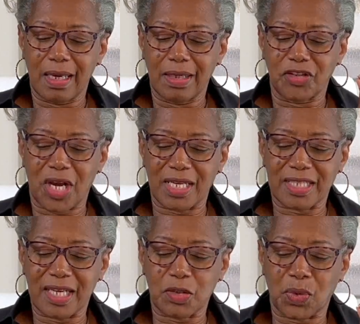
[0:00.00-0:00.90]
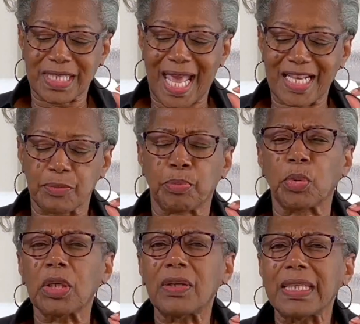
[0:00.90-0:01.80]
John says, was as
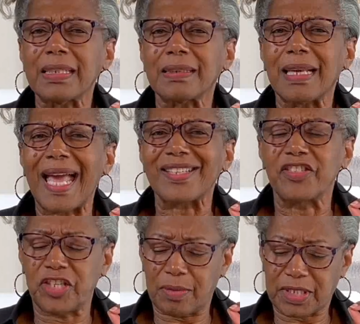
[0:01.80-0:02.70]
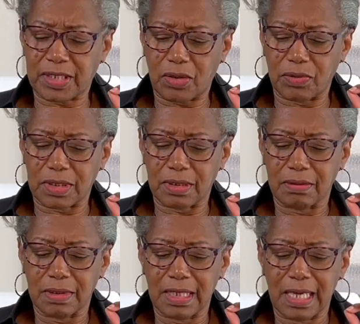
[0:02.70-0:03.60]
brilliant as gemstones,
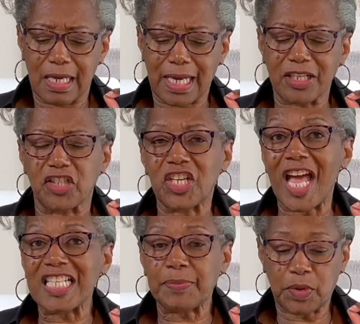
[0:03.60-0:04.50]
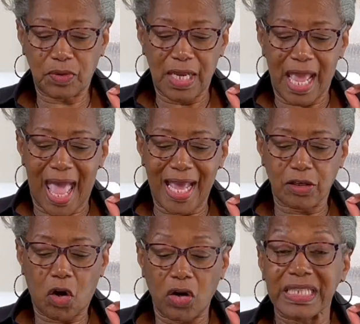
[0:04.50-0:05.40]
like jasper and
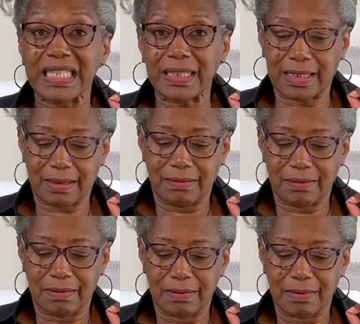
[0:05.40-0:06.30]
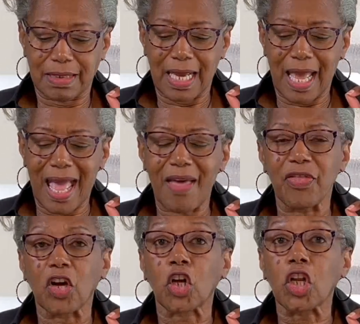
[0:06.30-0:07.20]
carnelian. And
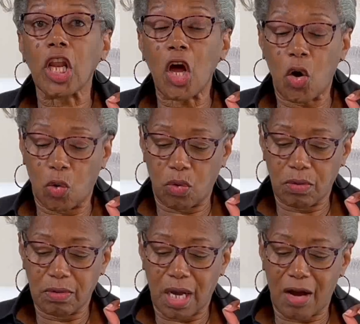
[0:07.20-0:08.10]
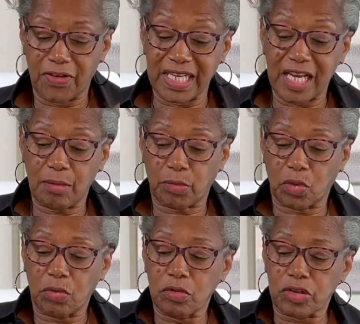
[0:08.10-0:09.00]
the glow of an
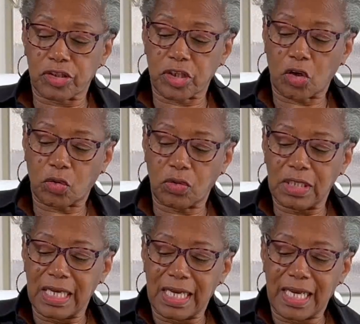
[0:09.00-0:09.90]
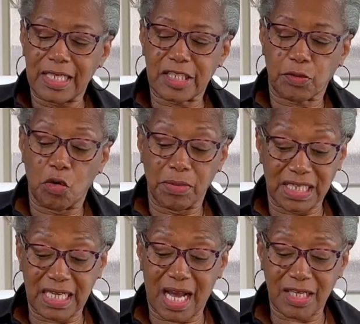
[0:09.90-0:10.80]
emerald circled his throne,
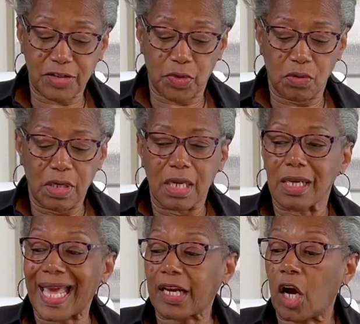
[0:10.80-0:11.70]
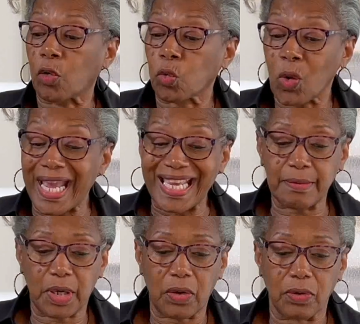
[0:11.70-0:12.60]
meaning God's throne, like a
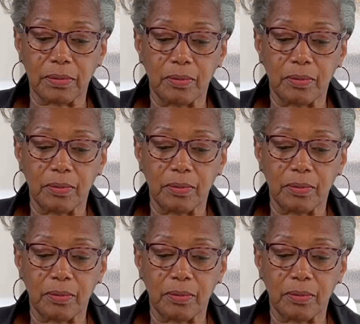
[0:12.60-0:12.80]
rainbow.